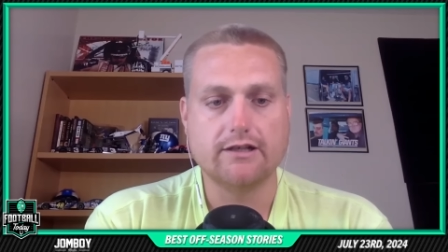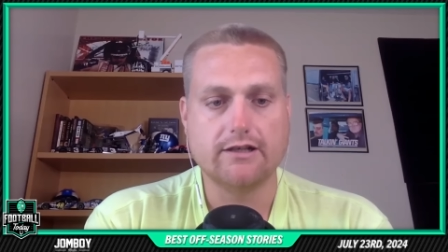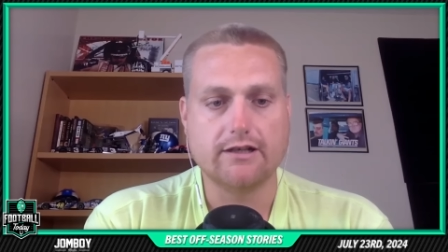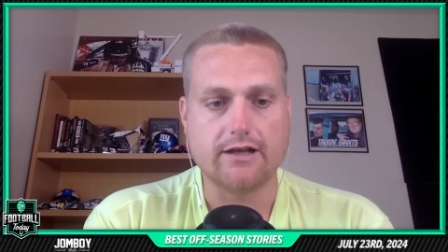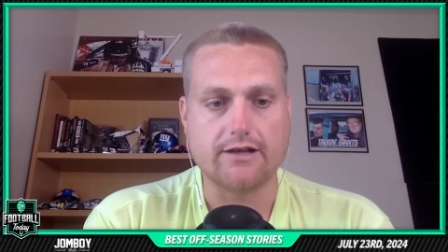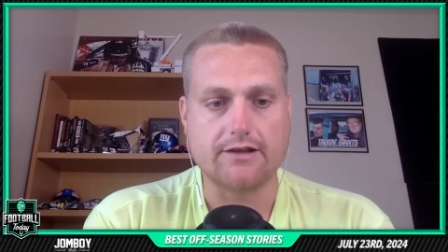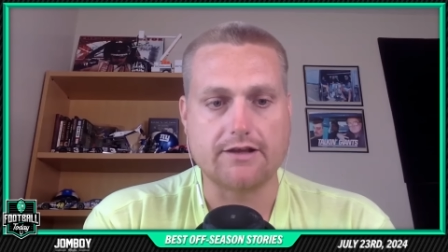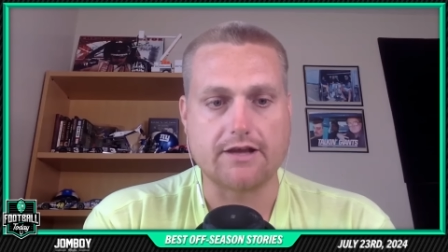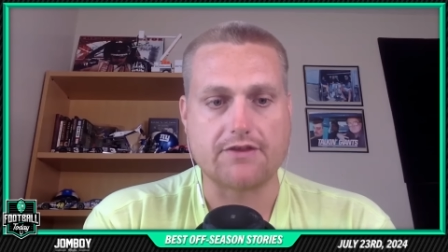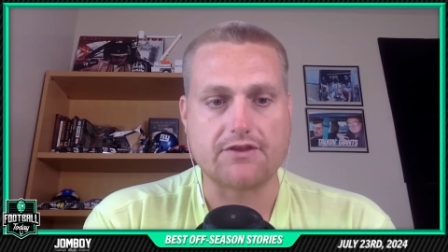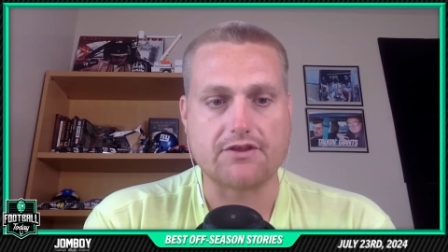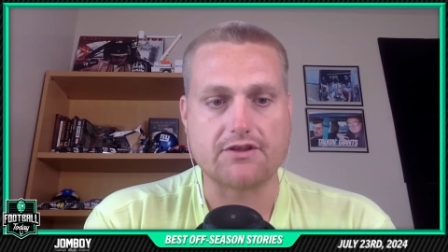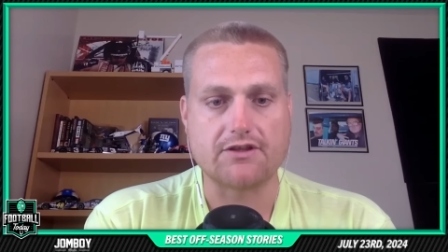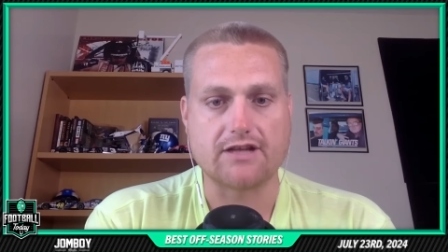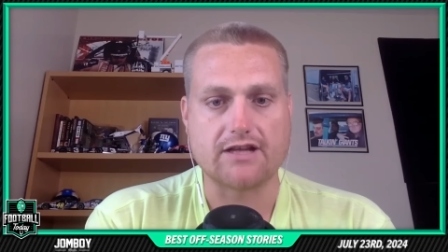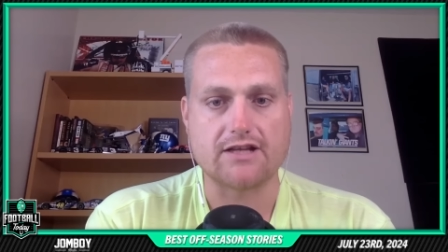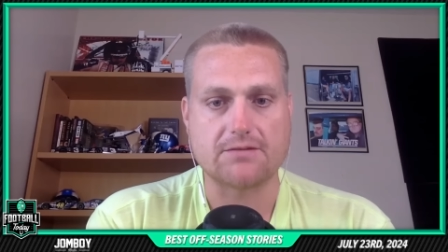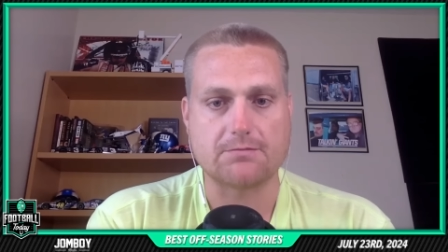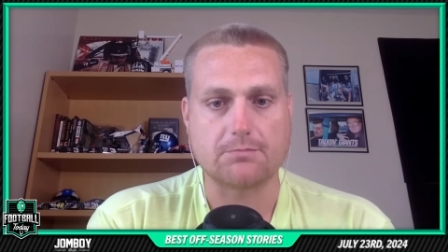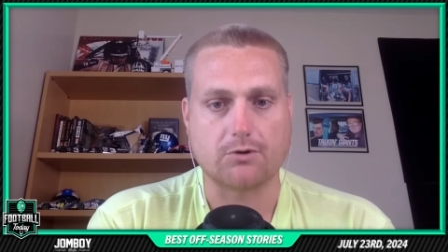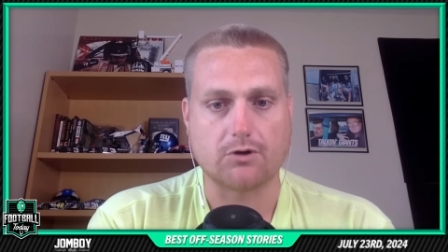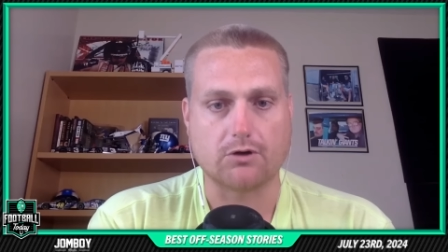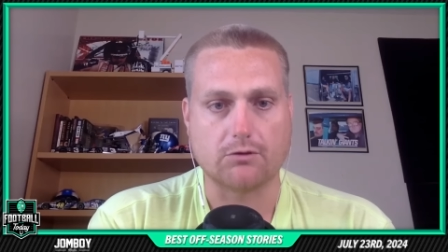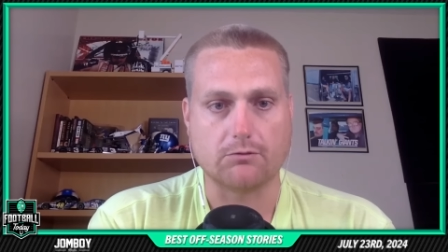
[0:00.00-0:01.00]
And I think that's
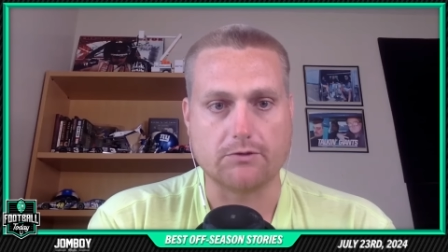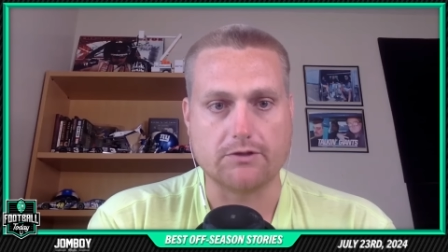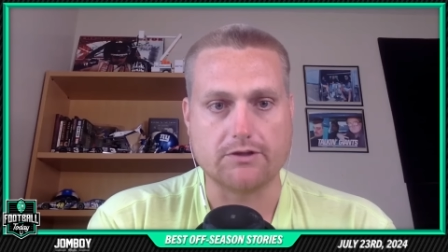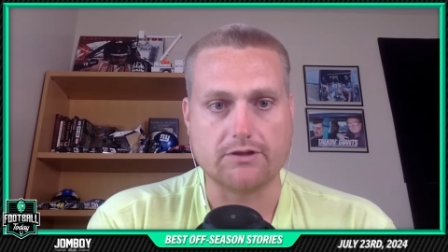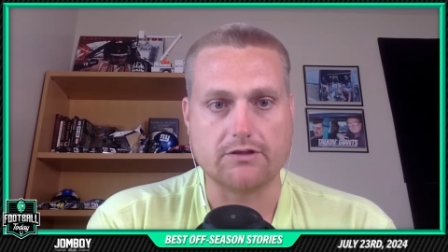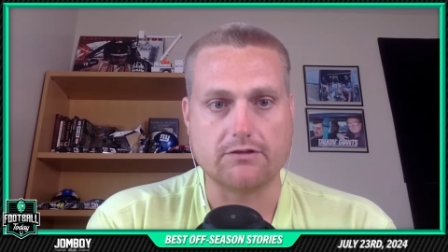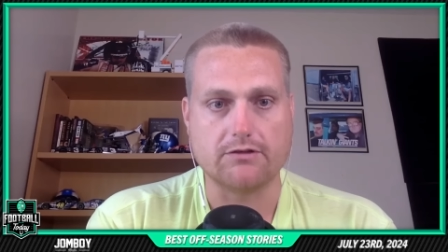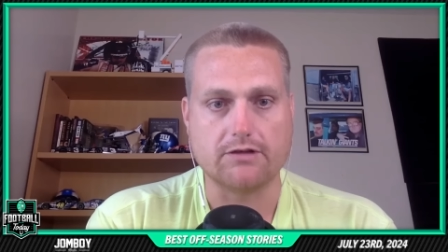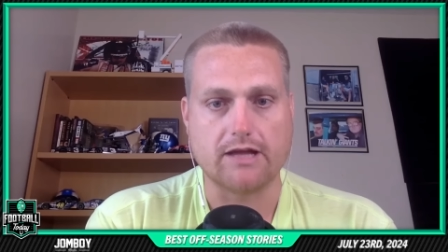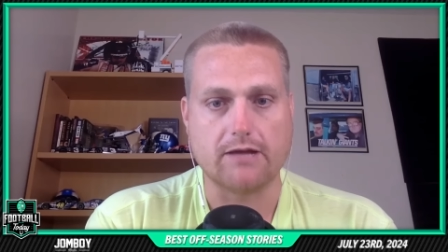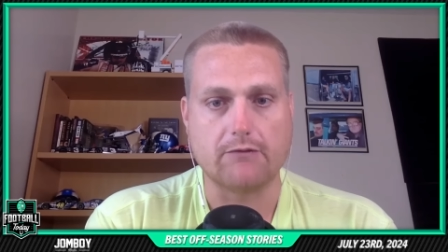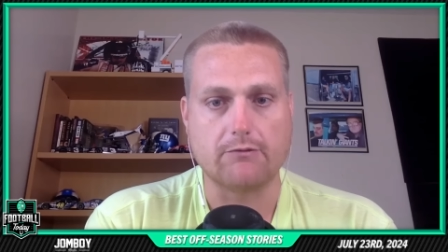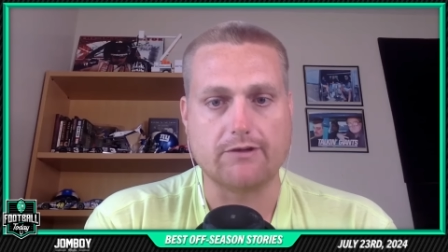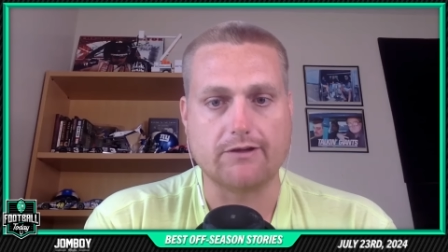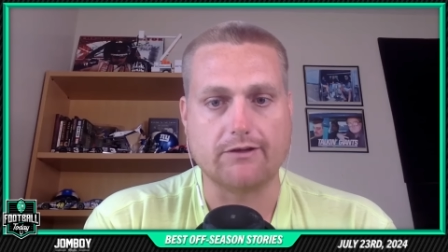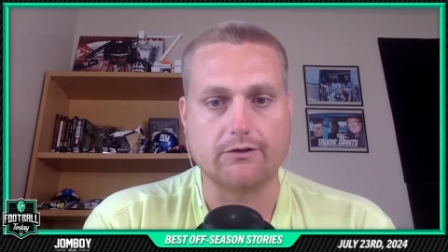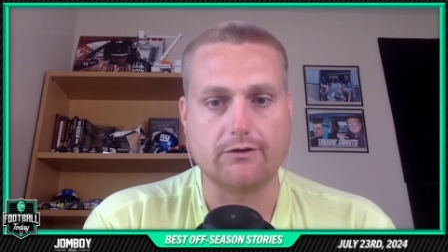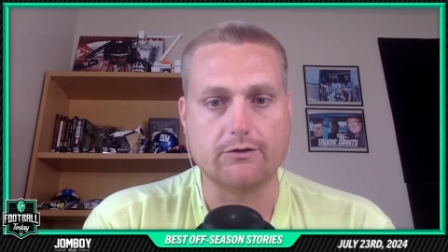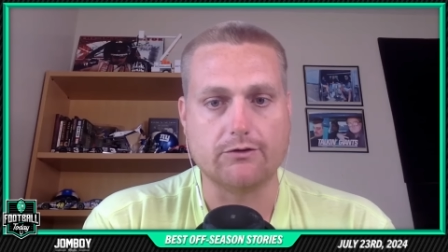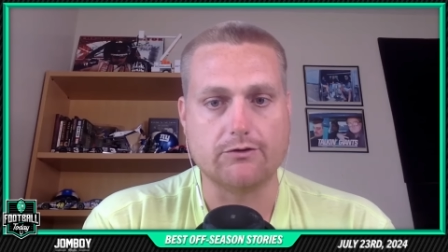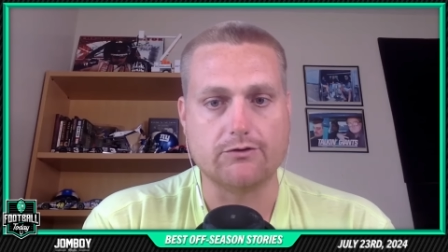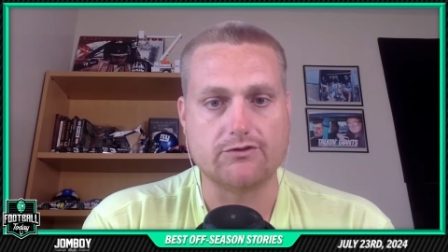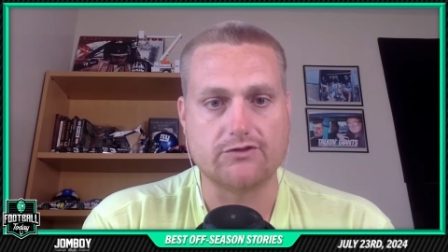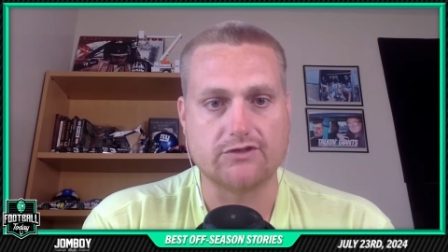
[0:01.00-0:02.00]
part we, that we
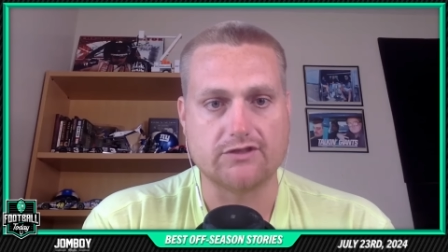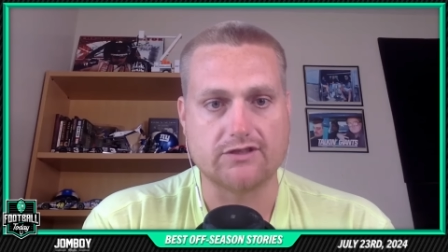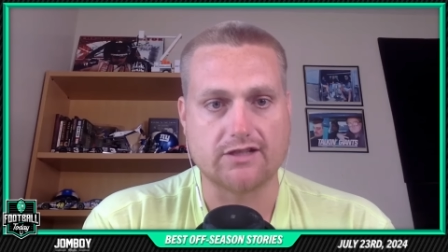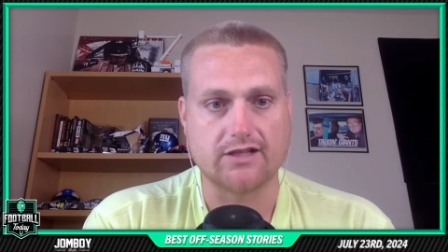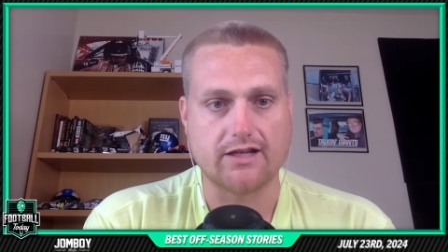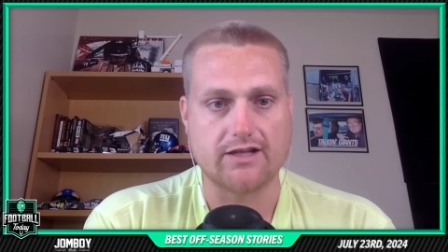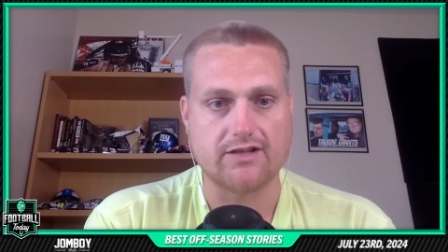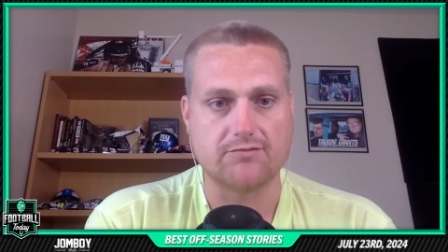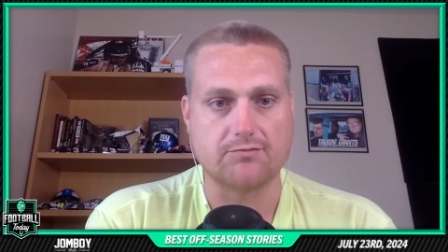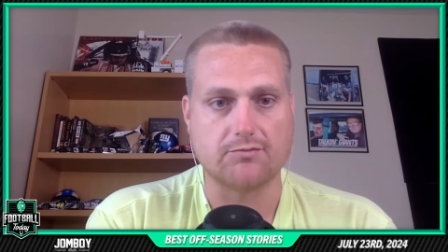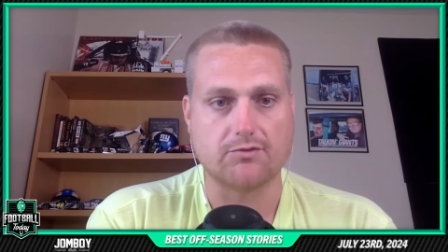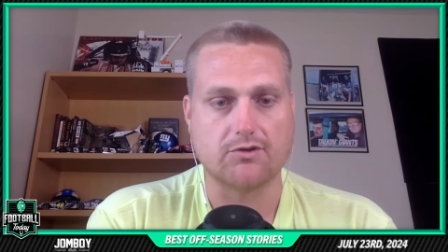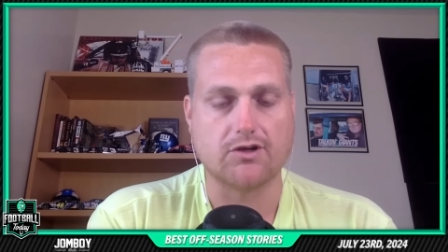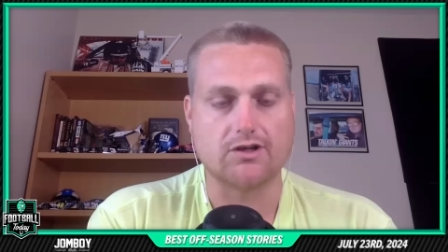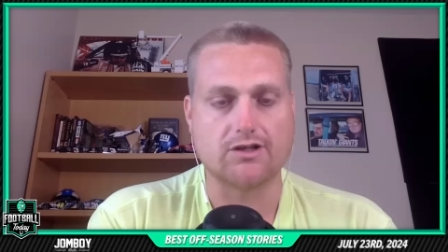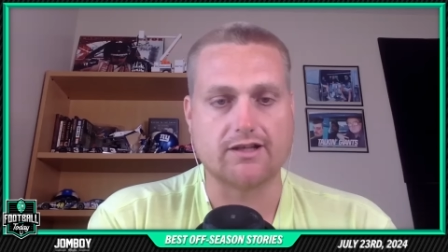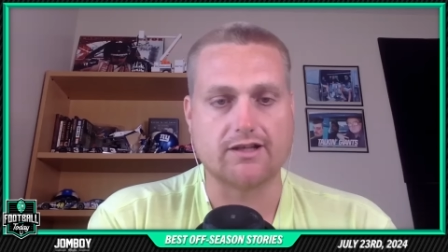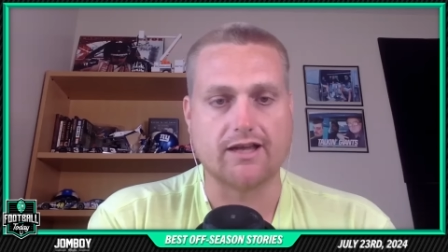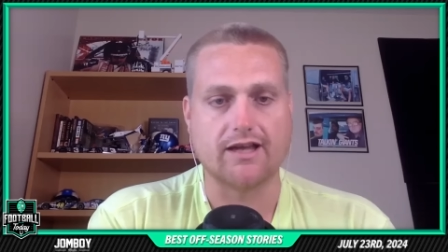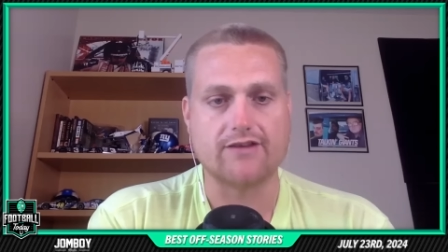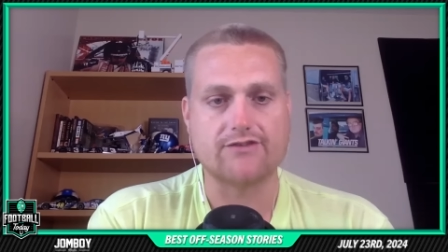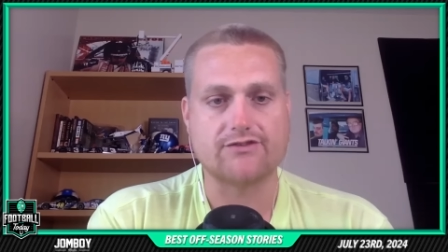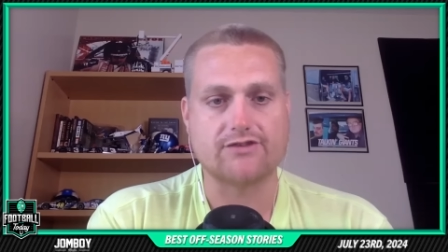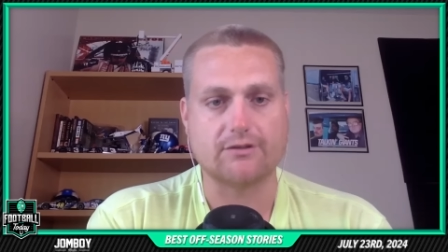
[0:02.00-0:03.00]
lose in today's
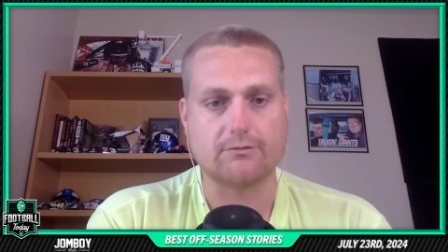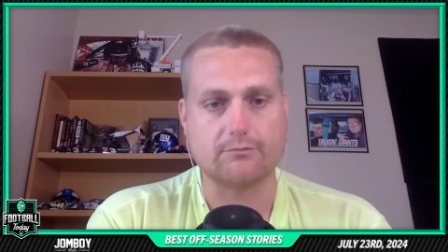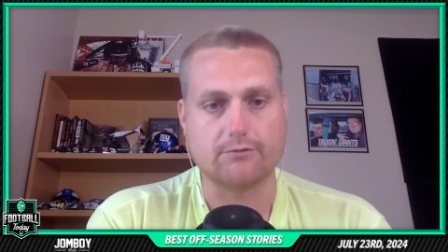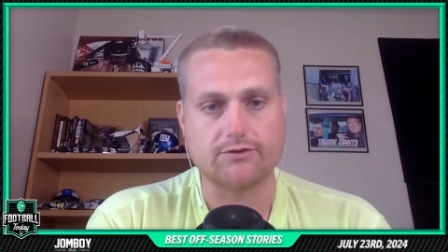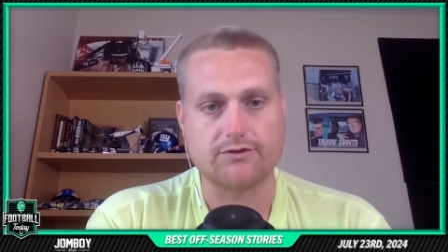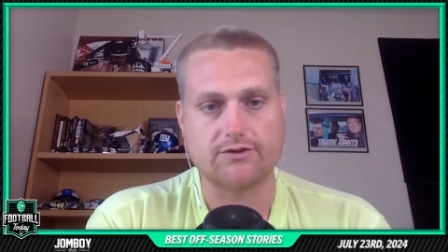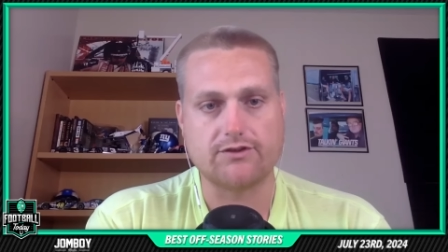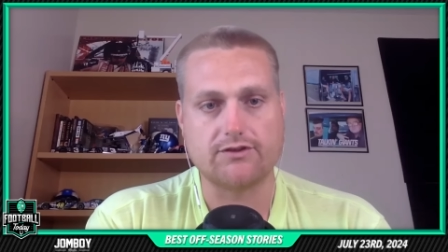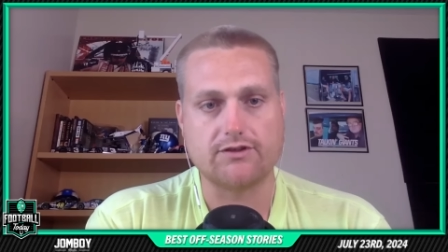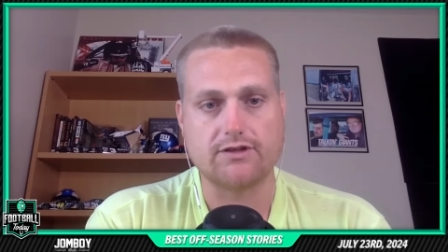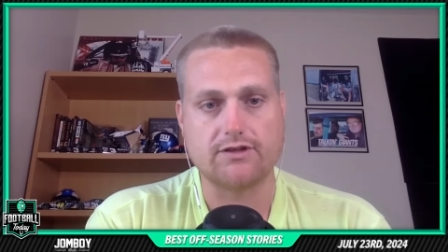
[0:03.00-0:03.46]
broadcasting with